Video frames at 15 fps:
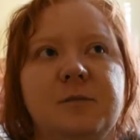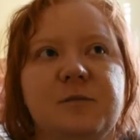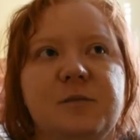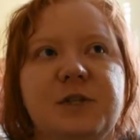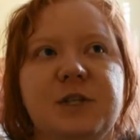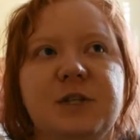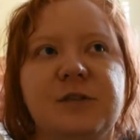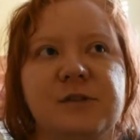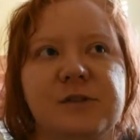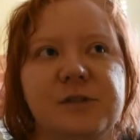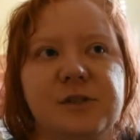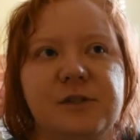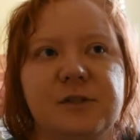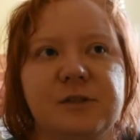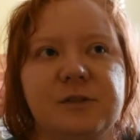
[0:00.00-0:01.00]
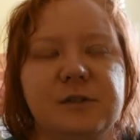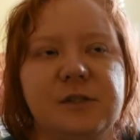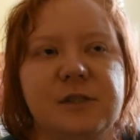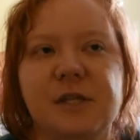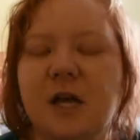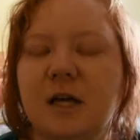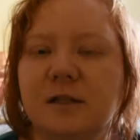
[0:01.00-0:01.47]
she's considered a
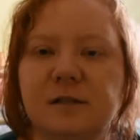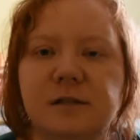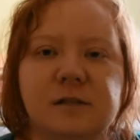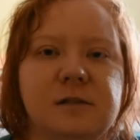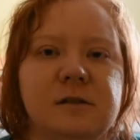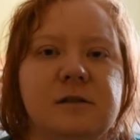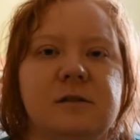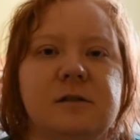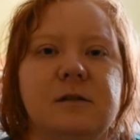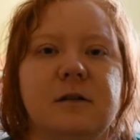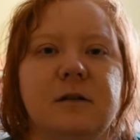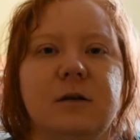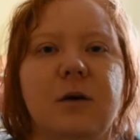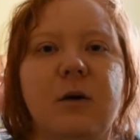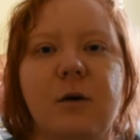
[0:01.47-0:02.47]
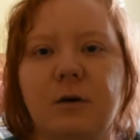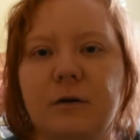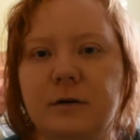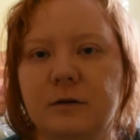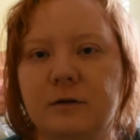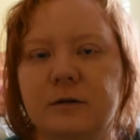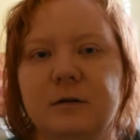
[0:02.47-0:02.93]
slut, a
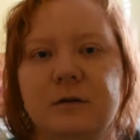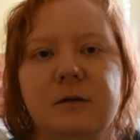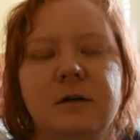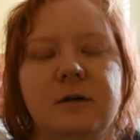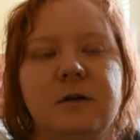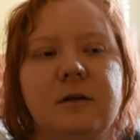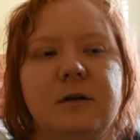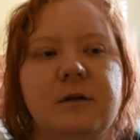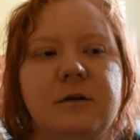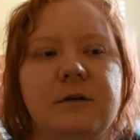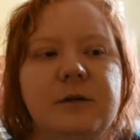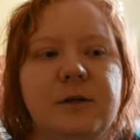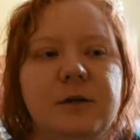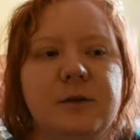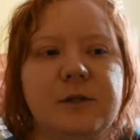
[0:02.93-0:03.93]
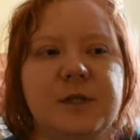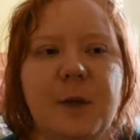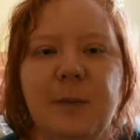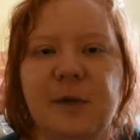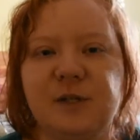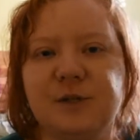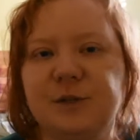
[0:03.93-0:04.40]
whore,
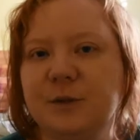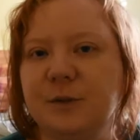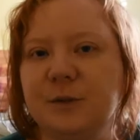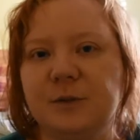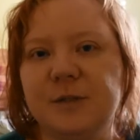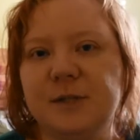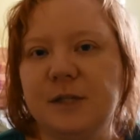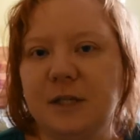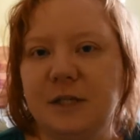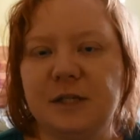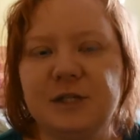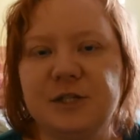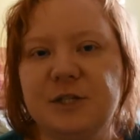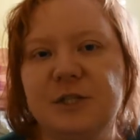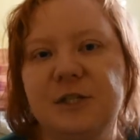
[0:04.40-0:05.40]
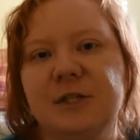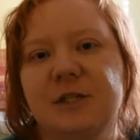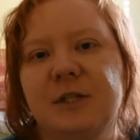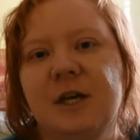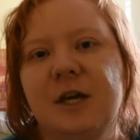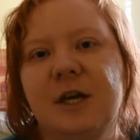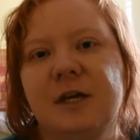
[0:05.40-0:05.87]
damaged goods. Like
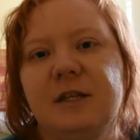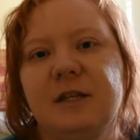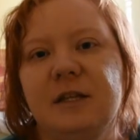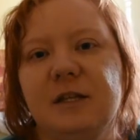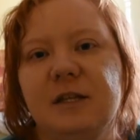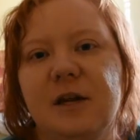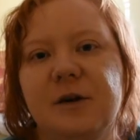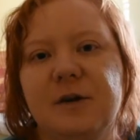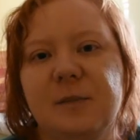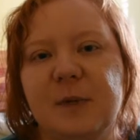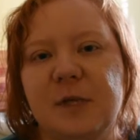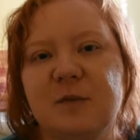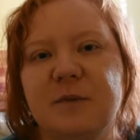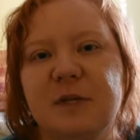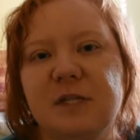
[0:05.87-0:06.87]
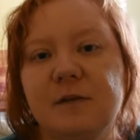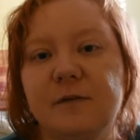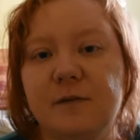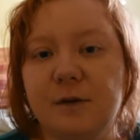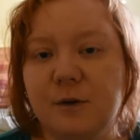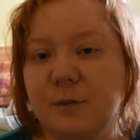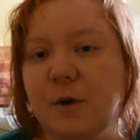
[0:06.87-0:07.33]
there must be
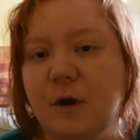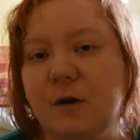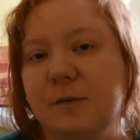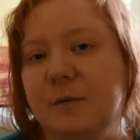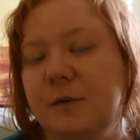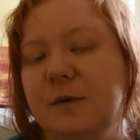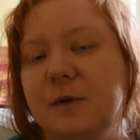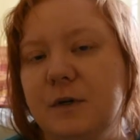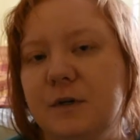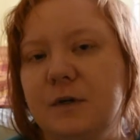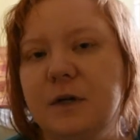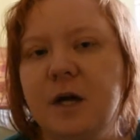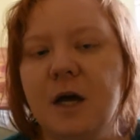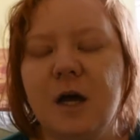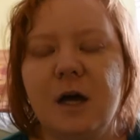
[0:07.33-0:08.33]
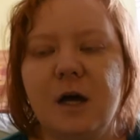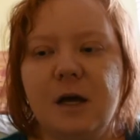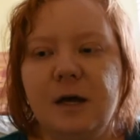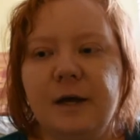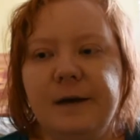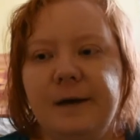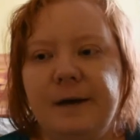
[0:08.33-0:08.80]
something wrong with her,
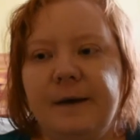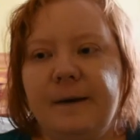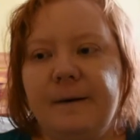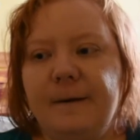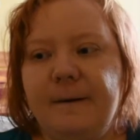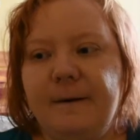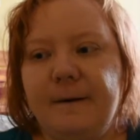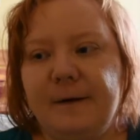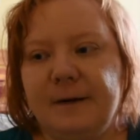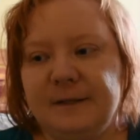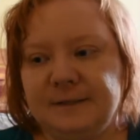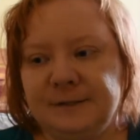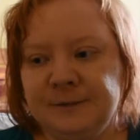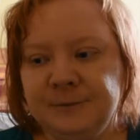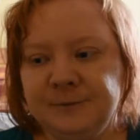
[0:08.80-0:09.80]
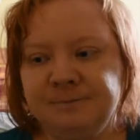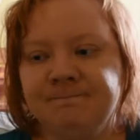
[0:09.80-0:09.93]
and